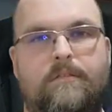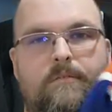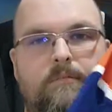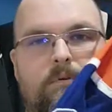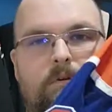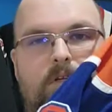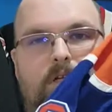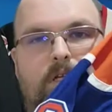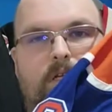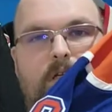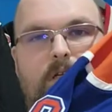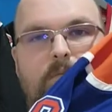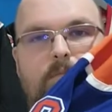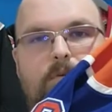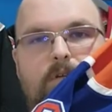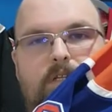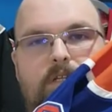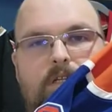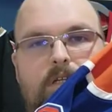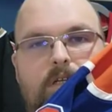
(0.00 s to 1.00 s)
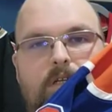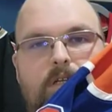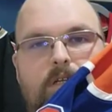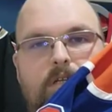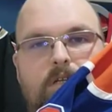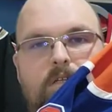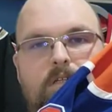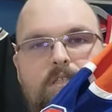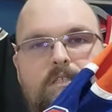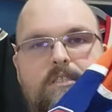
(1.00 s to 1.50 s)
pretty, pretty
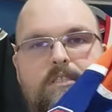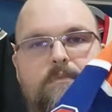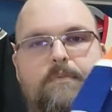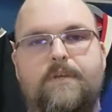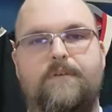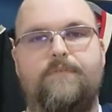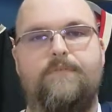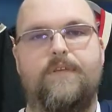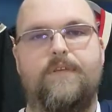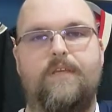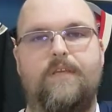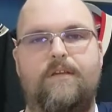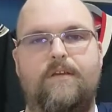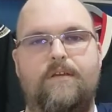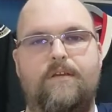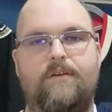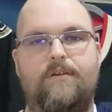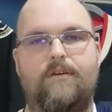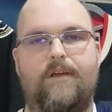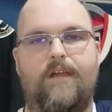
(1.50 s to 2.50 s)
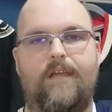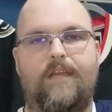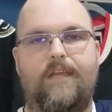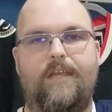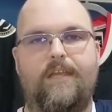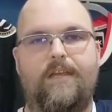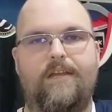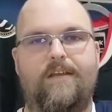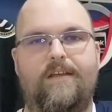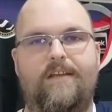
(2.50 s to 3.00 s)
spiffy right
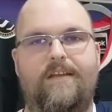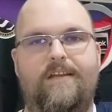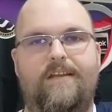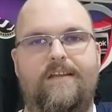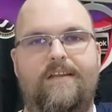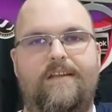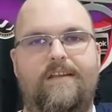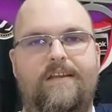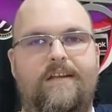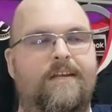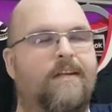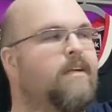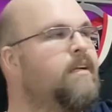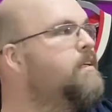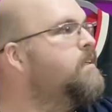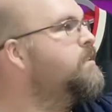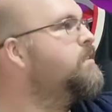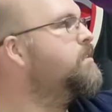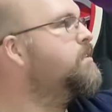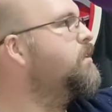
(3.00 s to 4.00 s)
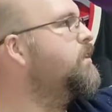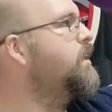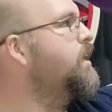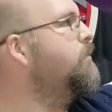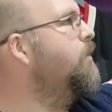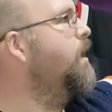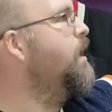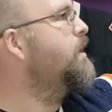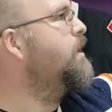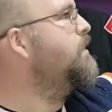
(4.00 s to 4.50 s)
here. So they
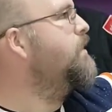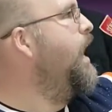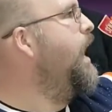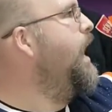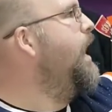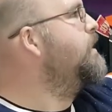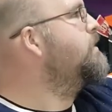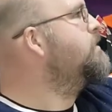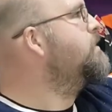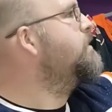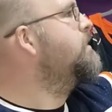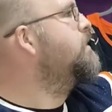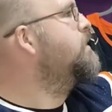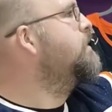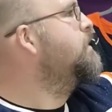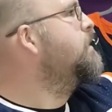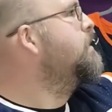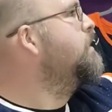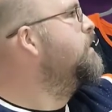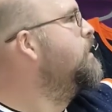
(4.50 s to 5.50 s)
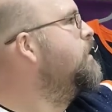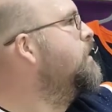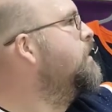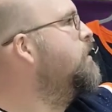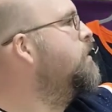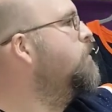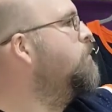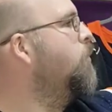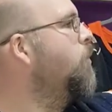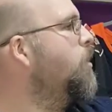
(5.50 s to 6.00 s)
rock that
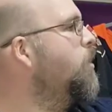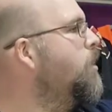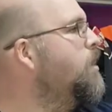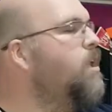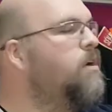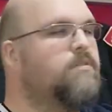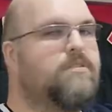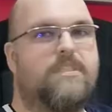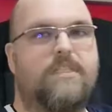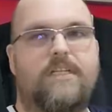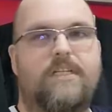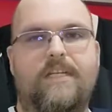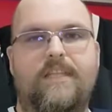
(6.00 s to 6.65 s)
more closely to